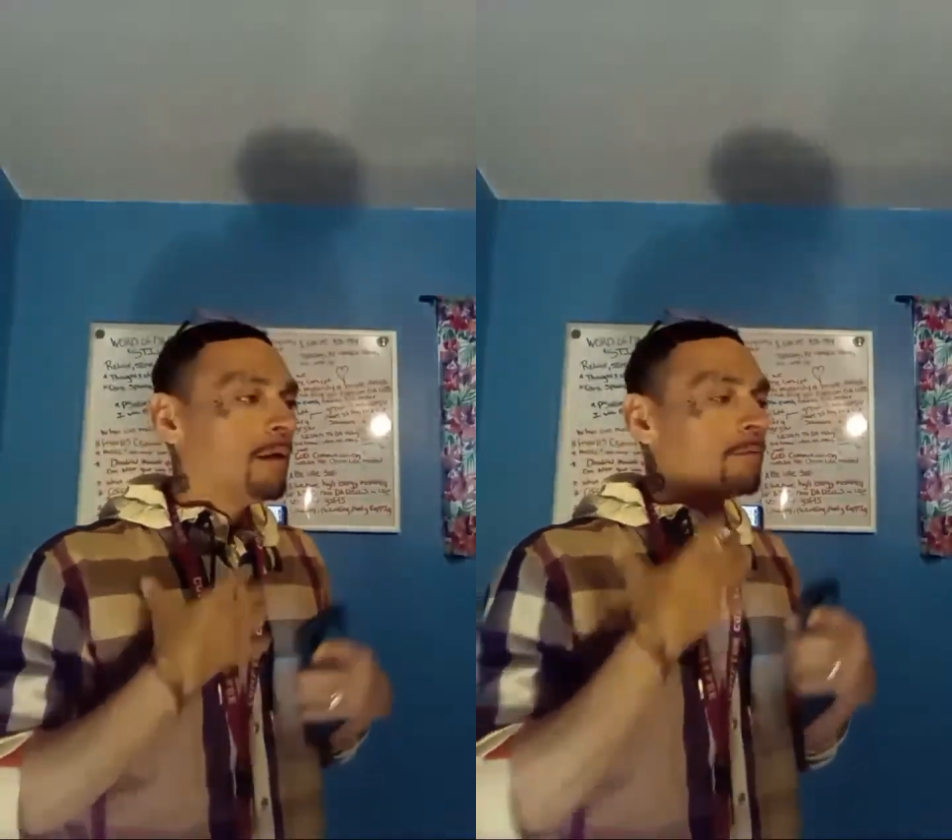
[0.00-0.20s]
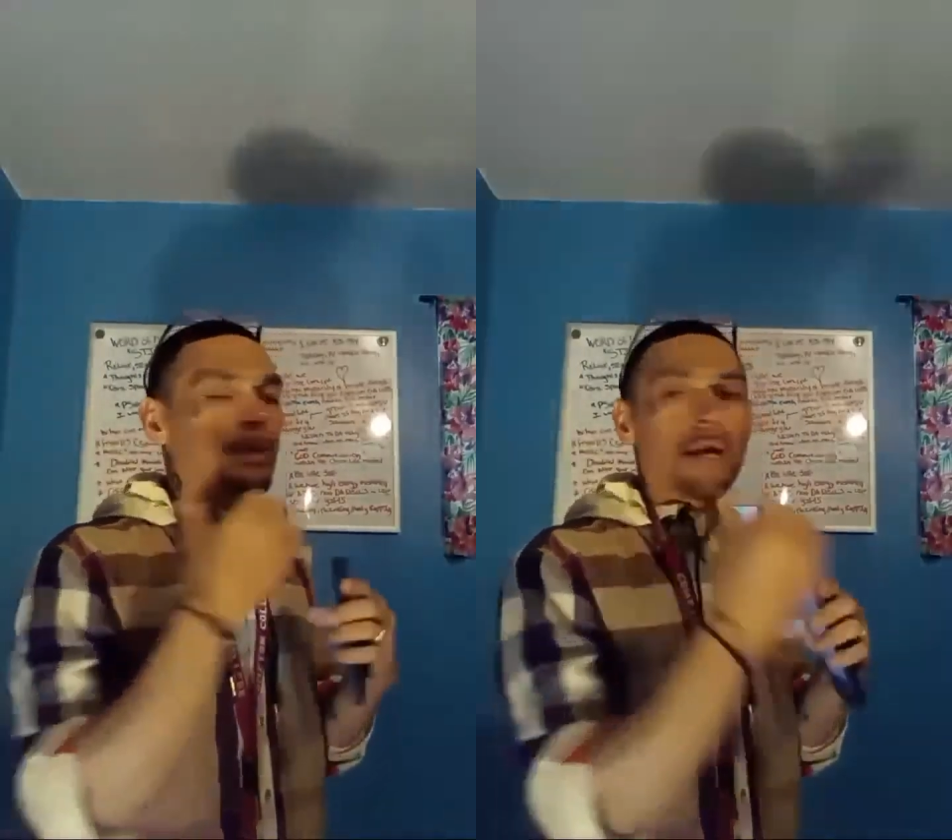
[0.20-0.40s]

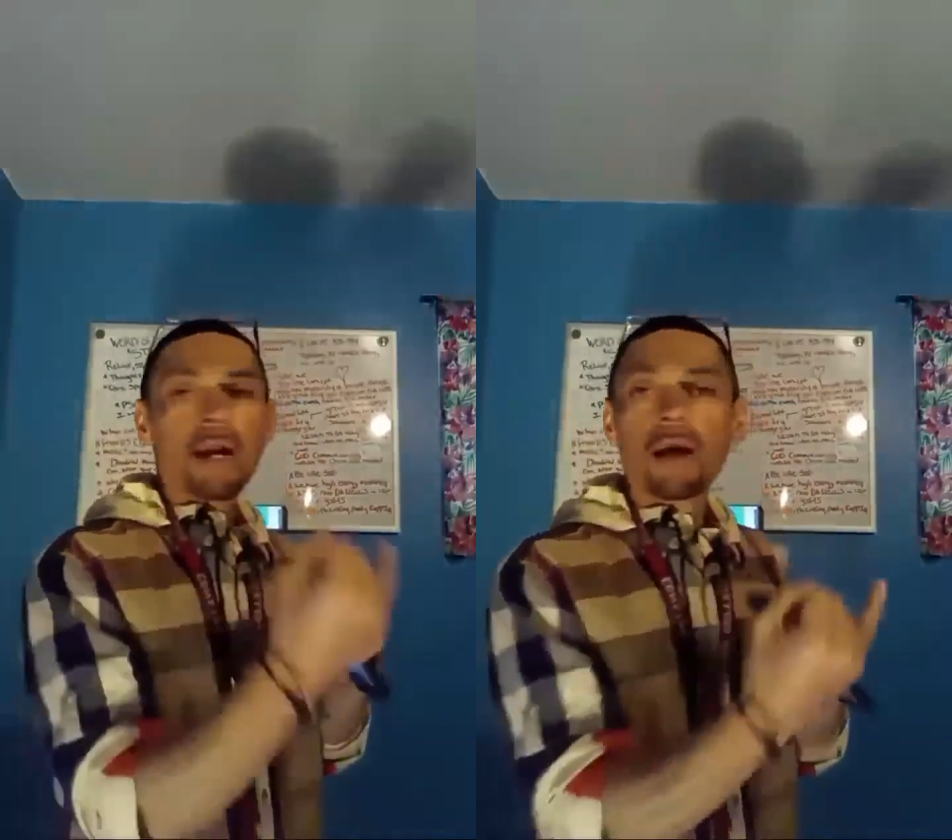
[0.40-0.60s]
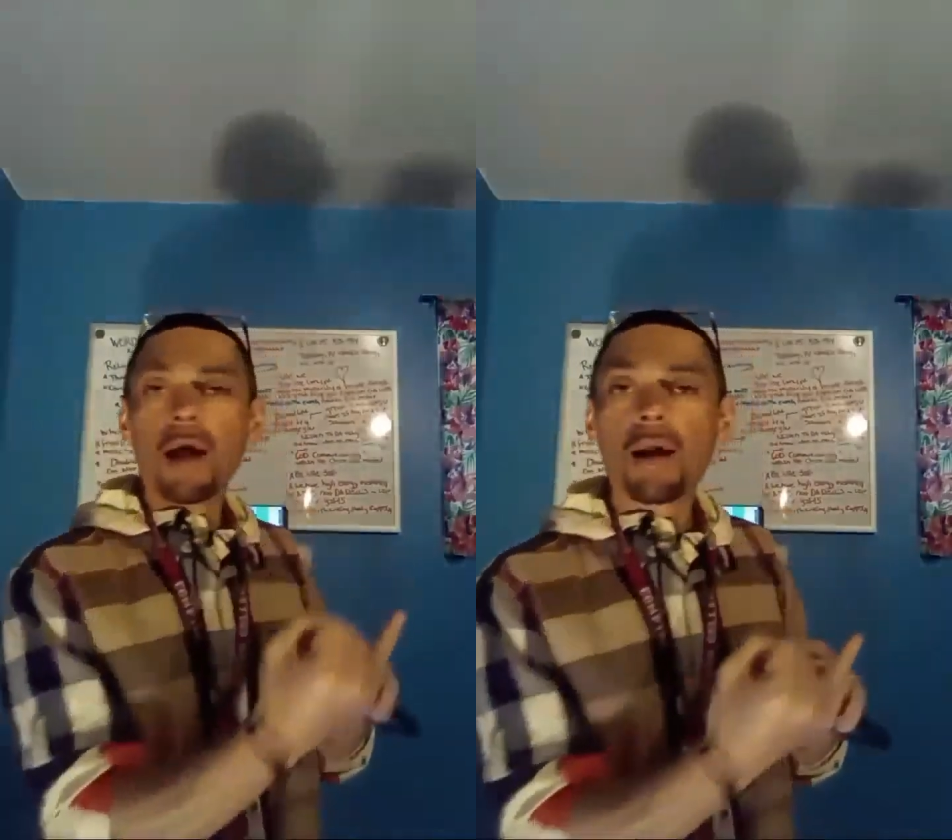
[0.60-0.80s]
we
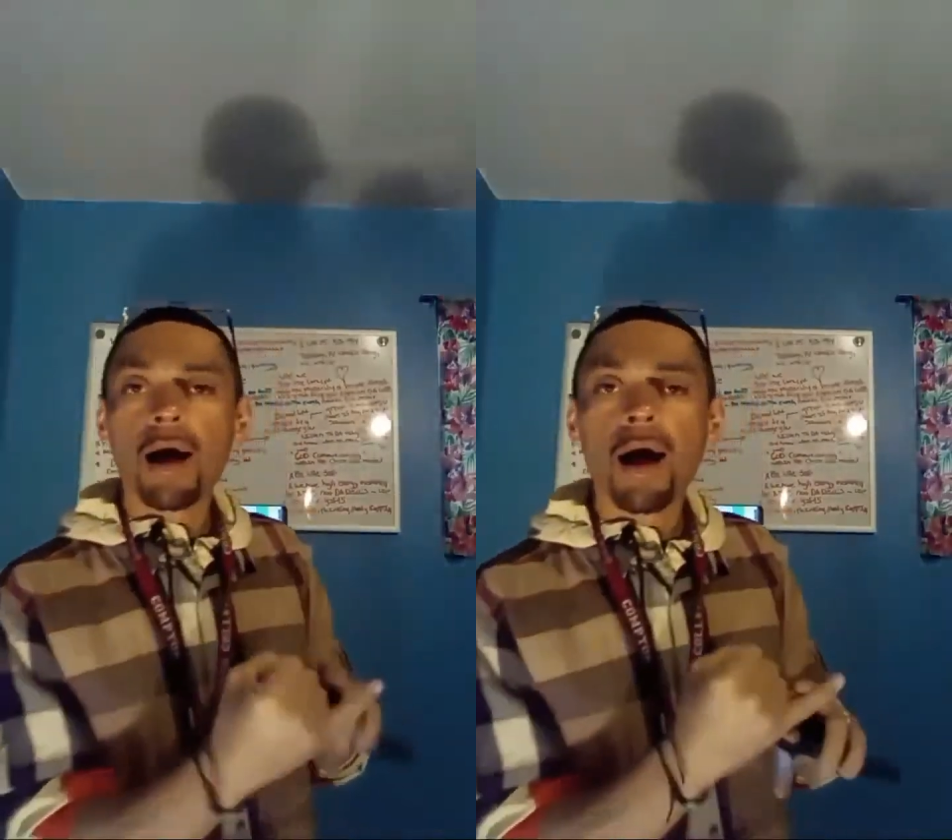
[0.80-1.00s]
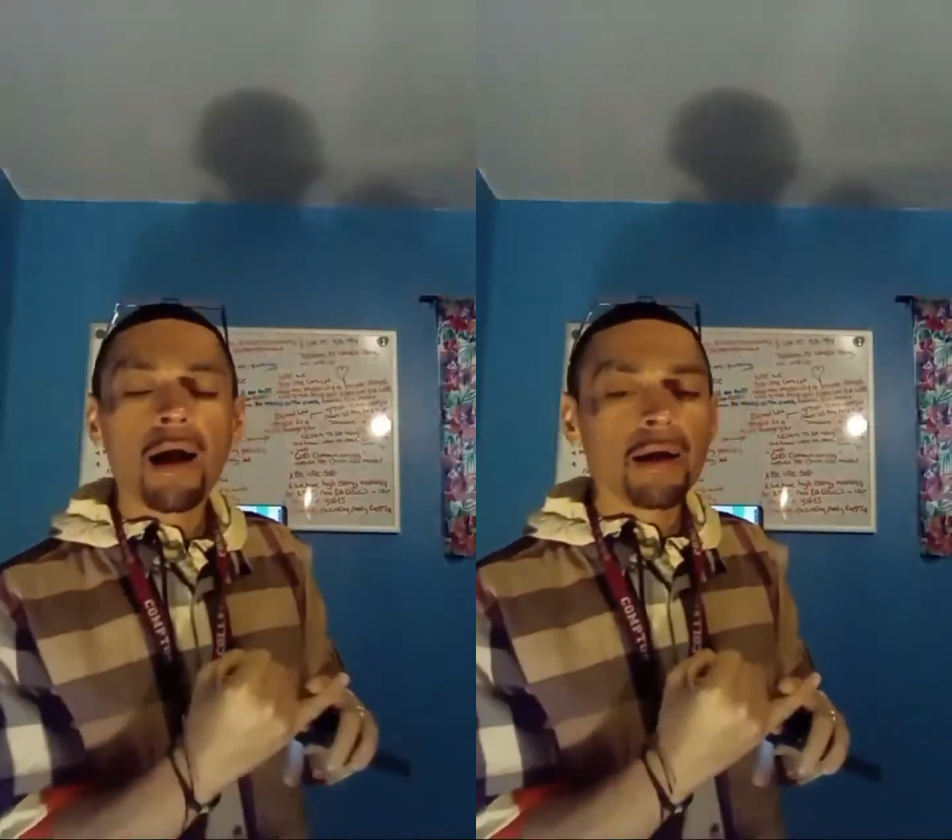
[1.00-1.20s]
got a lot of
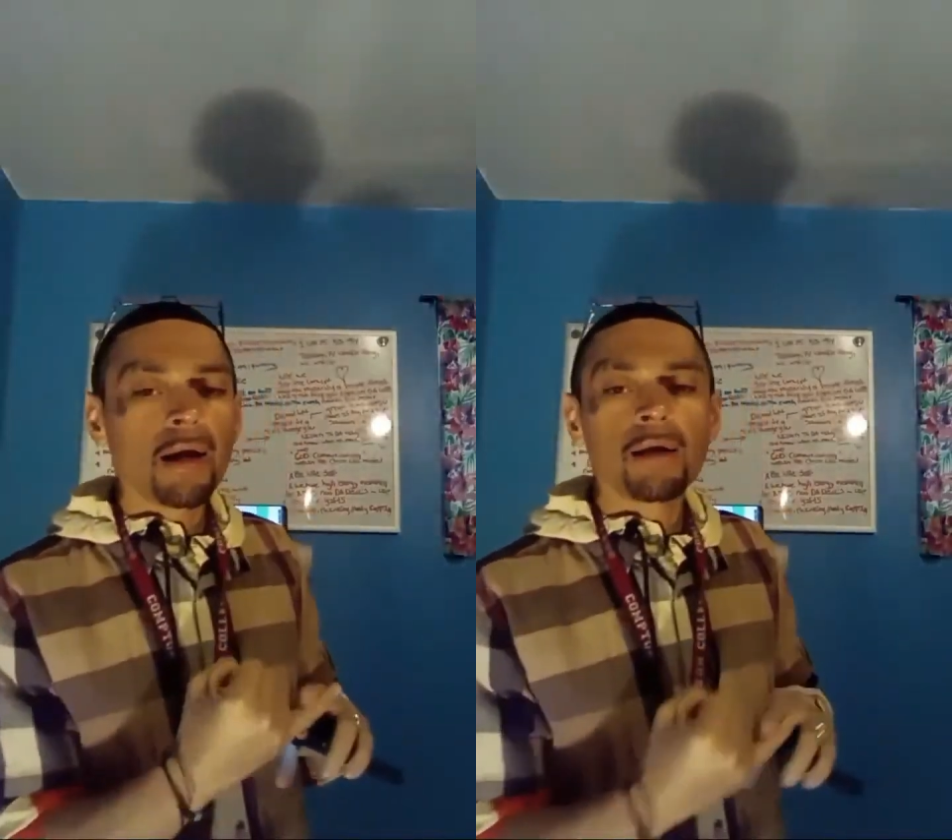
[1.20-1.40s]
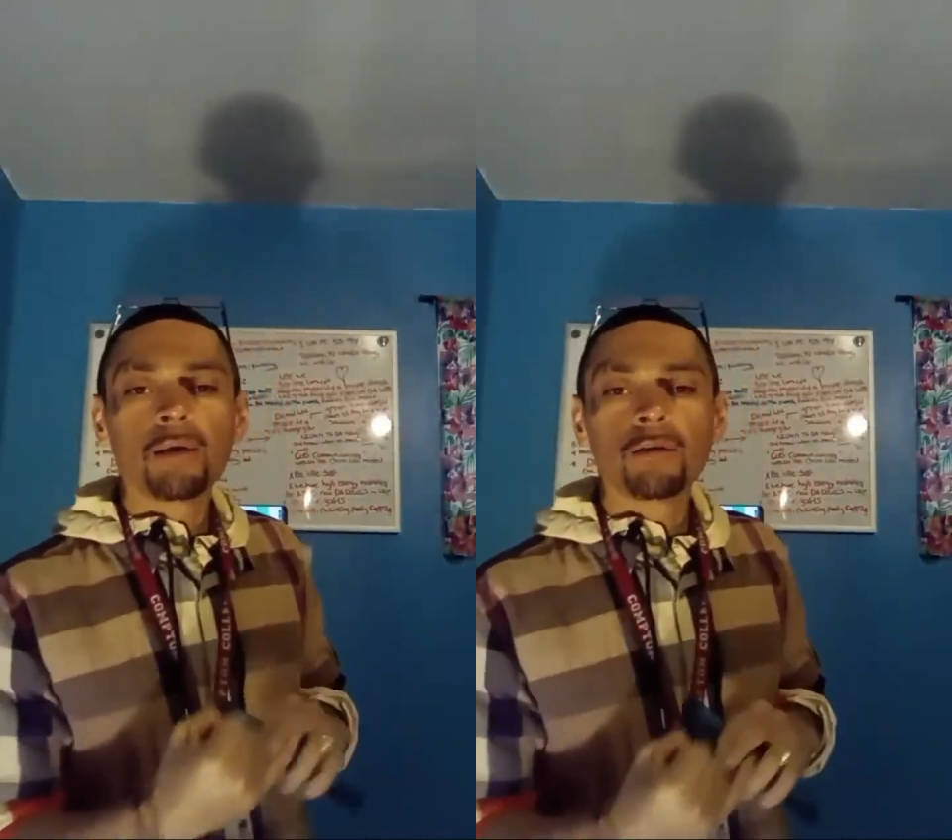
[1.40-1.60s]
high
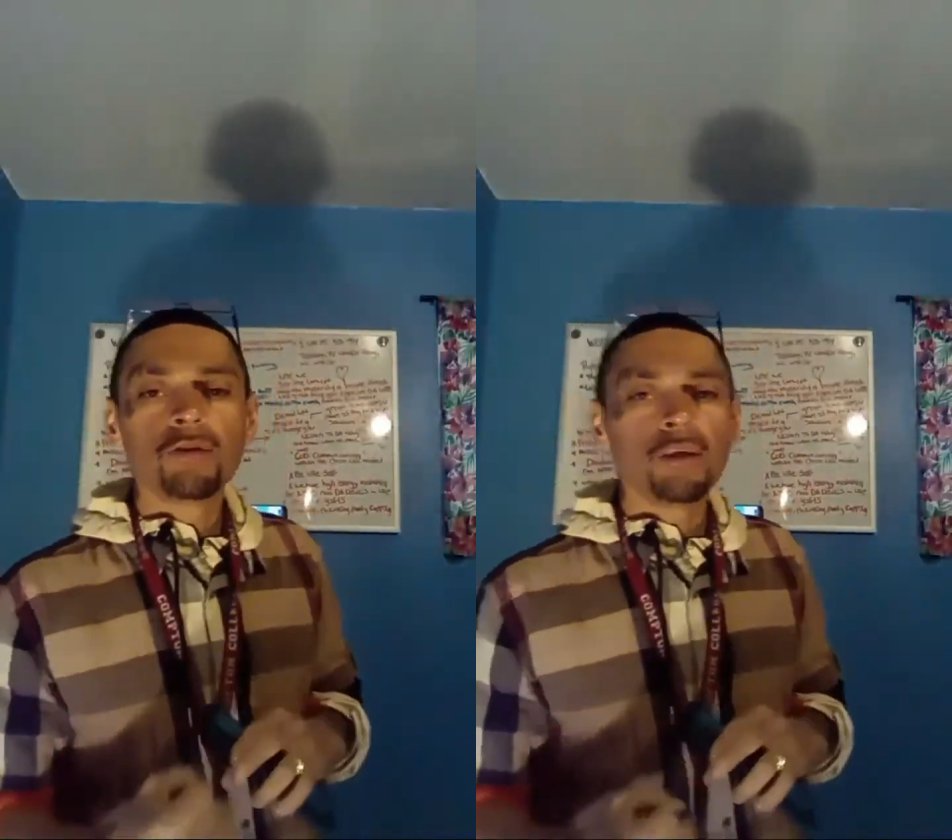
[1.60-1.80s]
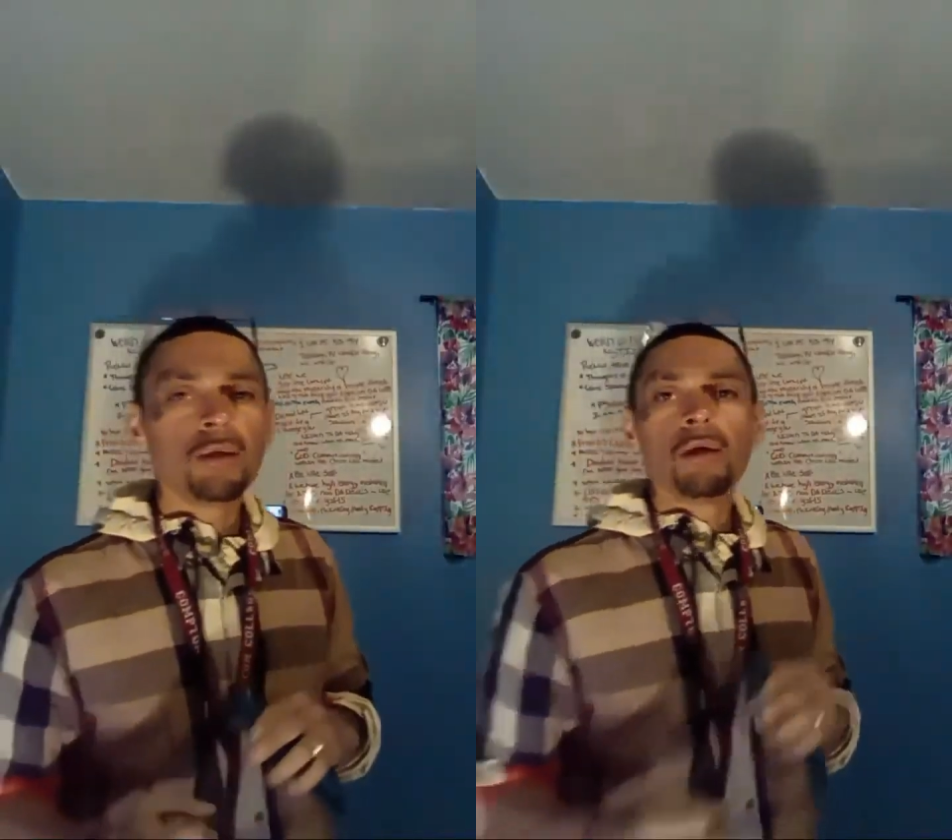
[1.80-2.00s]

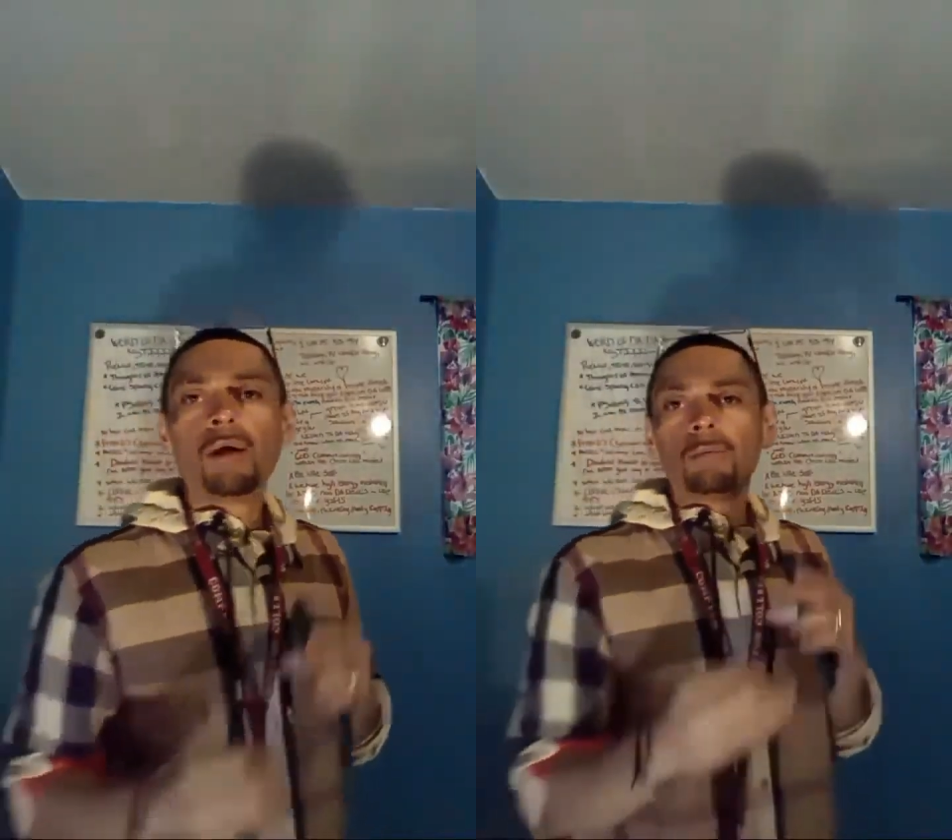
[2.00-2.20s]
energy.